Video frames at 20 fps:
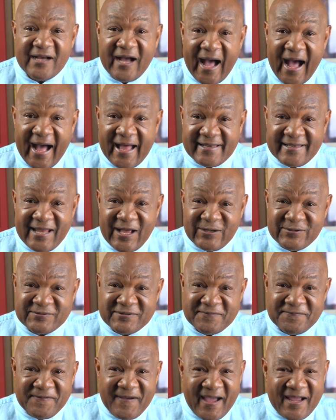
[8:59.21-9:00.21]
I lost
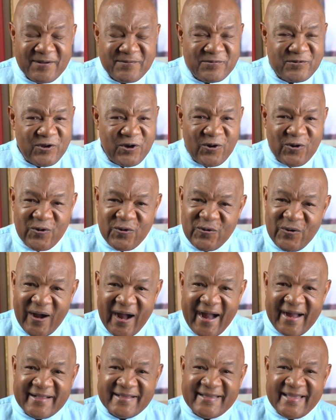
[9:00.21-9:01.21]
the fight? No,
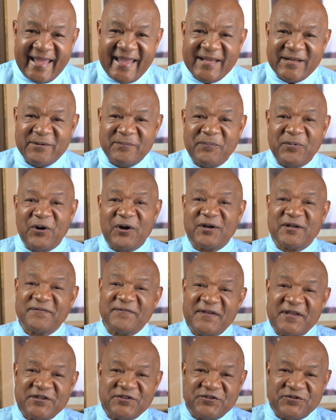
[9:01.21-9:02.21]
I gained a part of
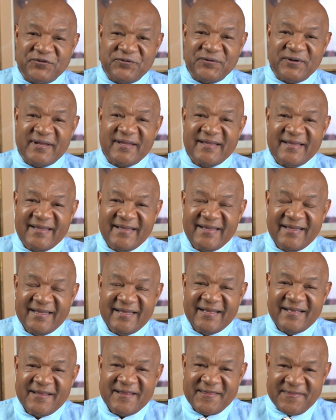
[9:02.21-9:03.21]
history.
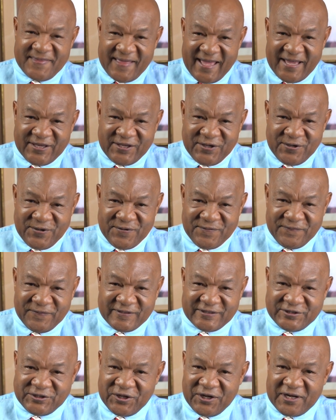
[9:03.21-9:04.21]
Thank you for
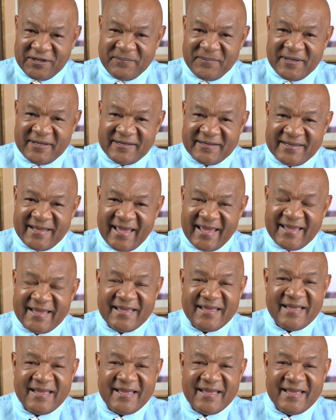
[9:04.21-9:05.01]
joining me today.